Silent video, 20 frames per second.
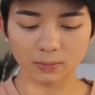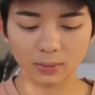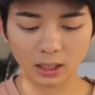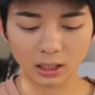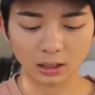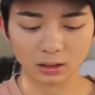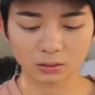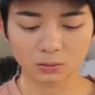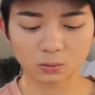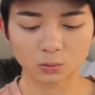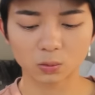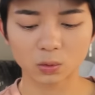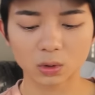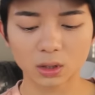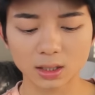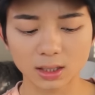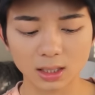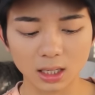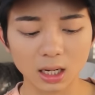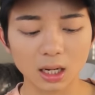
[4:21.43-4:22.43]
It
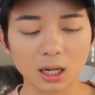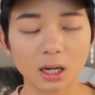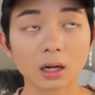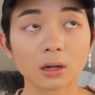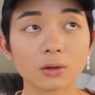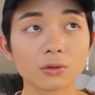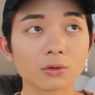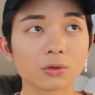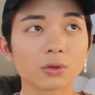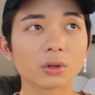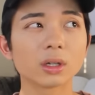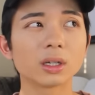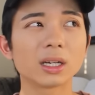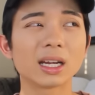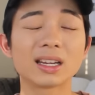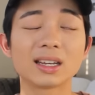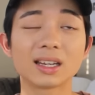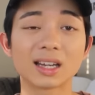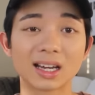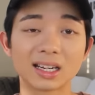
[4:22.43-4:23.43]
was
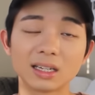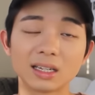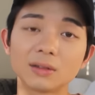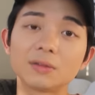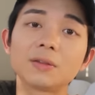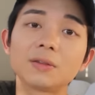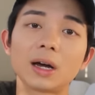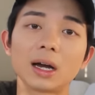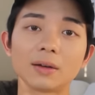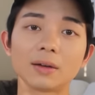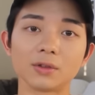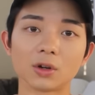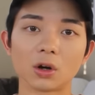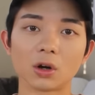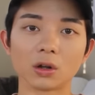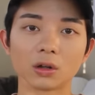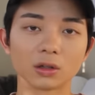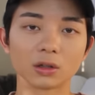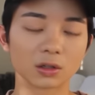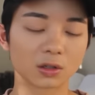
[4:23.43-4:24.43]

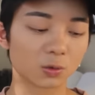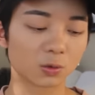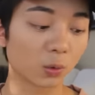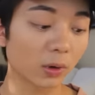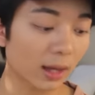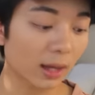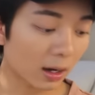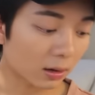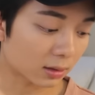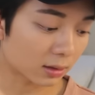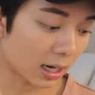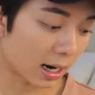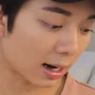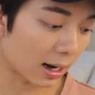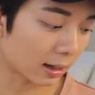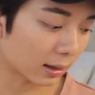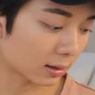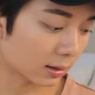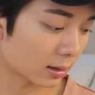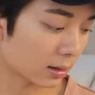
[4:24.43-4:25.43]
$195 without
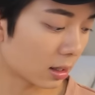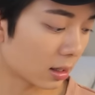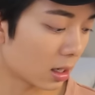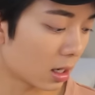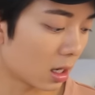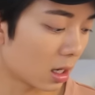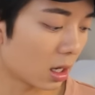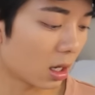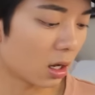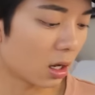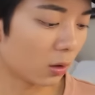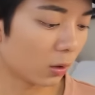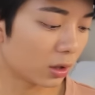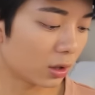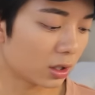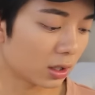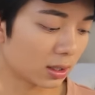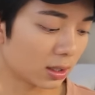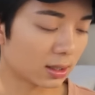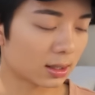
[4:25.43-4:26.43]
tax,
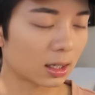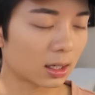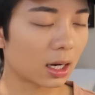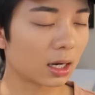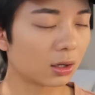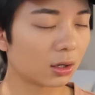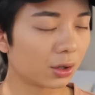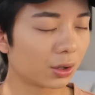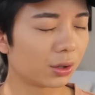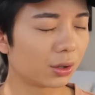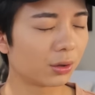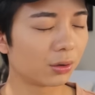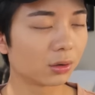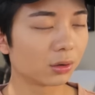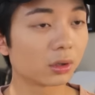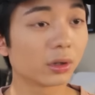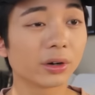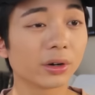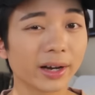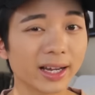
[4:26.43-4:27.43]
which is, I know,
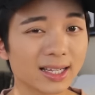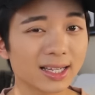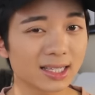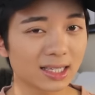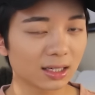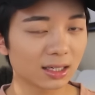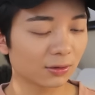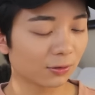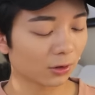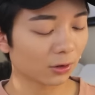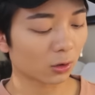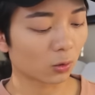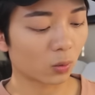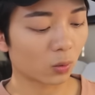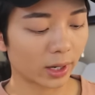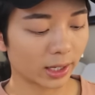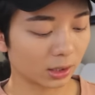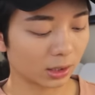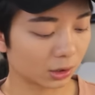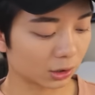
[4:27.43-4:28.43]
crazy for a
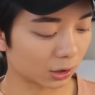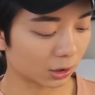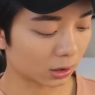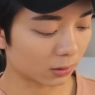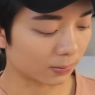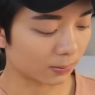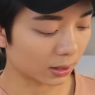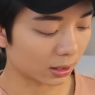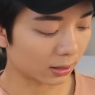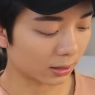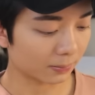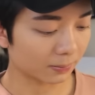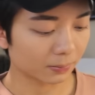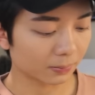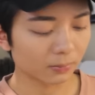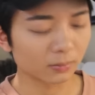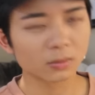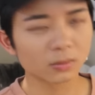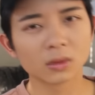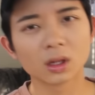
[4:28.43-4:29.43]
white shirt, but
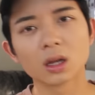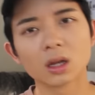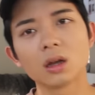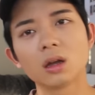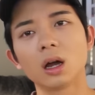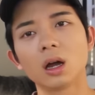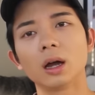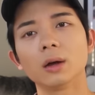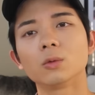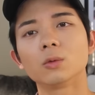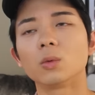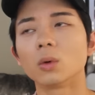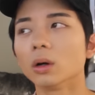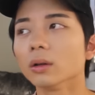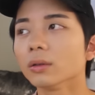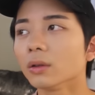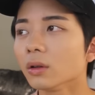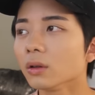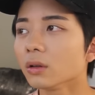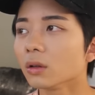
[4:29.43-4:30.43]
I
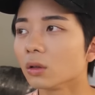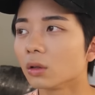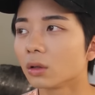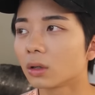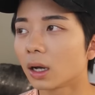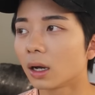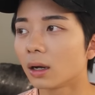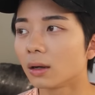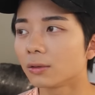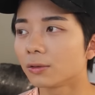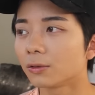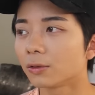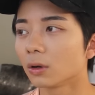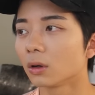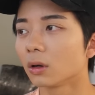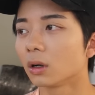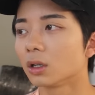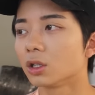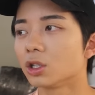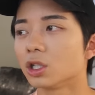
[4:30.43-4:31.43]
was on the lookout
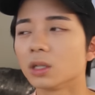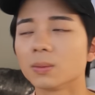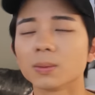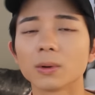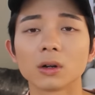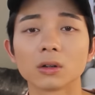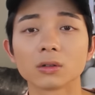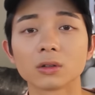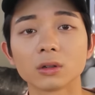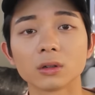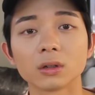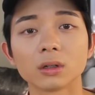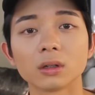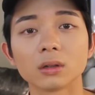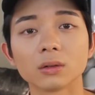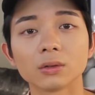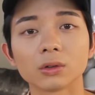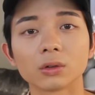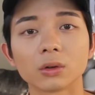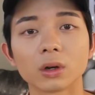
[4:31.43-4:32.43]
for a cheaper
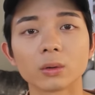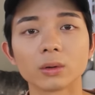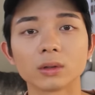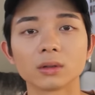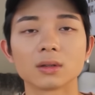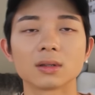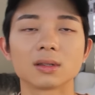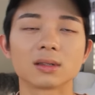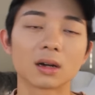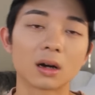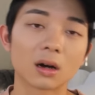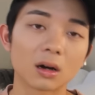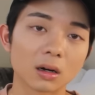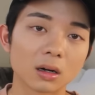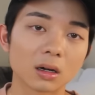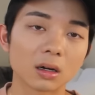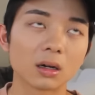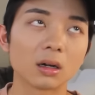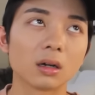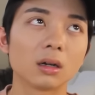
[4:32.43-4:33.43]
alternative, so I went to
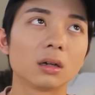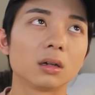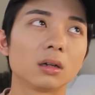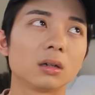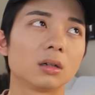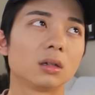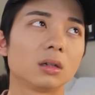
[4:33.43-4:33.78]
Zara,